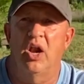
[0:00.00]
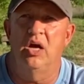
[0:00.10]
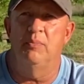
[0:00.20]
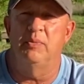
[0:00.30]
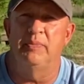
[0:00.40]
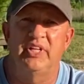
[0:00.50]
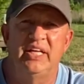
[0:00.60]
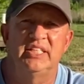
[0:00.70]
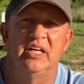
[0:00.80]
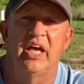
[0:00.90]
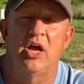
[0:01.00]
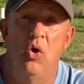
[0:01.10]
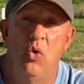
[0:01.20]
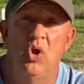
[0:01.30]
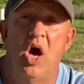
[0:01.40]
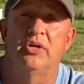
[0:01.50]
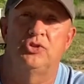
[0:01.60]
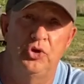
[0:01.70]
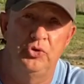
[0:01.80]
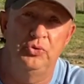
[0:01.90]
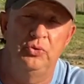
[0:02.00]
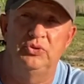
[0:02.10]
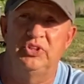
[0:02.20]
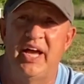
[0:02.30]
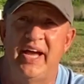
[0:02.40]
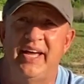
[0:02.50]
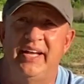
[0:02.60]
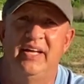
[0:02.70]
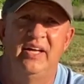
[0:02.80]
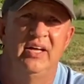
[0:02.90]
of lumber, but they sell a whole lot of tools and